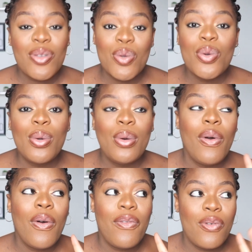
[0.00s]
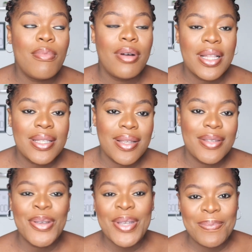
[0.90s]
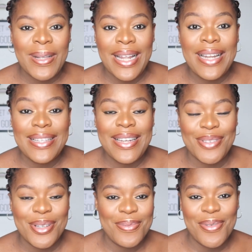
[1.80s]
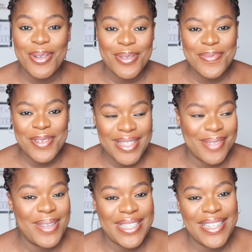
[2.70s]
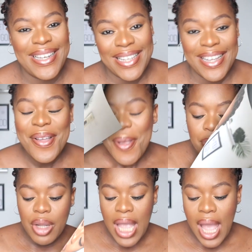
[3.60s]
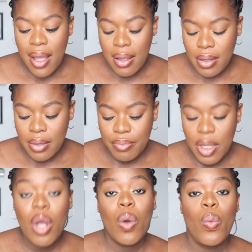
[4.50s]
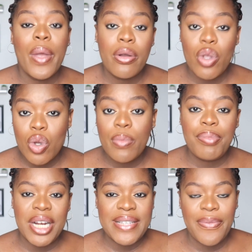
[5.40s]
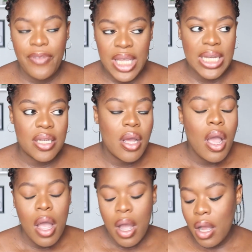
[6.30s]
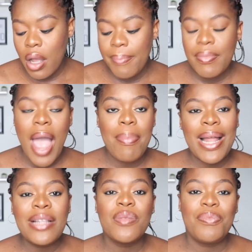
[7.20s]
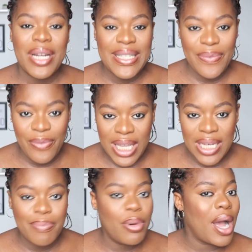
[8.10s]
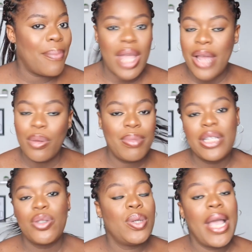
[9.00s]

two full months. So his paternity leave is going to be for two months, basically. But yeah, um, will you breastfeed? Um, I plan to breastfeed, but I'm, I don't plan to do